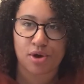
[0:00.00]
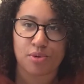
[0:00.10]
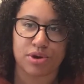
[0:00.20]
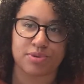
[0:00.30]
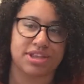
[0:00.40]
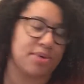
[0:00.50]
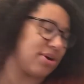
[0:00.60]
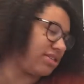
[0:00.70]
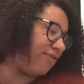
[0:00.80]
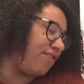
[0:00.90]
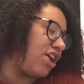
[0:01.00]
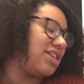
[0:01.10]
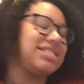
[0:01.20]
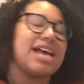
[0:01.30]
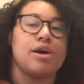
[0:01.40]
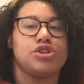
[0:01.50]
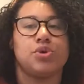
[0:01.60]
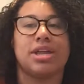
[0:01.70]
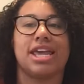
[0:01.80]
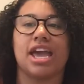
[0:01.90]
What do we think? What's the first sound you
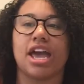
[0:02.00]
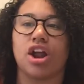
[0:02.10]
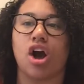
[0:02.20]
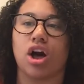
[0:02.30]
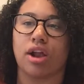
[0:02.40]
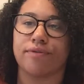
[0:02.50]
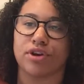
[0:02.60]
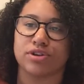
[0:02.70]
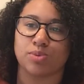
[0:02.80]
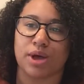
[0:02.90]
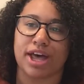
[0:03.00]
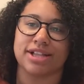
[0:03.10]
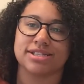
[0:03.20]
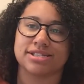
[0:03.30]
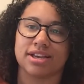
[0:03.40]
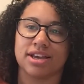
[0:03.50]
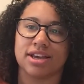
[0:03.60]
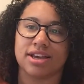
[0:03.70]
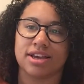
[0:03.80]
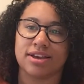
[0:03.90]
can hear in all of those words?
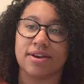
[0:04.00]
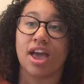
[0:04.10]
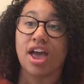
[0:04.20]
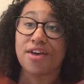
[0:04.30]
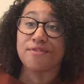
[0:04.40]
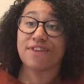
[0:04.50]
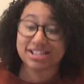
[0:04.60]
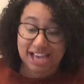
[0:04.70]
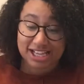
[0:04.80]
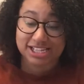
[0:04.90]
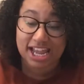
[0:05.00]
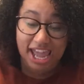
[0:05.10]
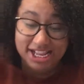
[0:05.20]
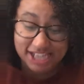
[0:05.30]
Fantastic, it